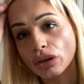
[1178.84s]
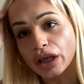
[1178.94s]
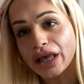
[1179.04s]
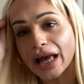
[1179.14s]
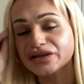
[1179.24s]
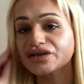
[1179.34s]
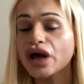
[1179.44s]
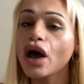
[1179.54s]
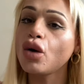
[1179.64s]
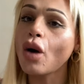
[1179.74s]
Yes, yeah,
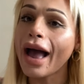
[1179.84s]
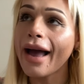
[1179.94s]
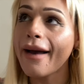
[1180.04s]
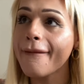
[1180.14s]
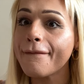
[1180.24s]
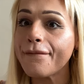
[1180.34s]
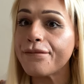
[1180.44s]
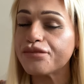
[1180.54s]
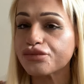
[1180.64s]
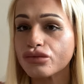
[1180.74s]
so
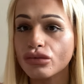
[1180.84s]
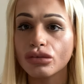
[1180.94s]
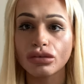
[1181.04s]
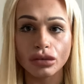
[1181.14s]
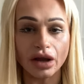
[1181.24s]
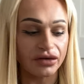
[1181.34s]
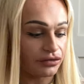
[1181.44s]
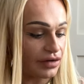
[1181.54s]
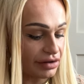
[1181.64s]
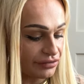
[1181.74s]
um, I feel
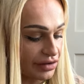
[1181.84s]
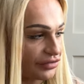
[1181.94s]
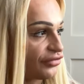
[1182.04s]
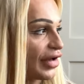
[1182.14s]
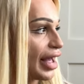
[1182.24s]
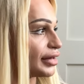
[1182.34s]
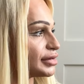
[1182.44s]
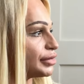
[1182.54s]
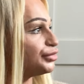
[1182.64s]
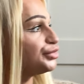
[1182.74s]
very, very fat.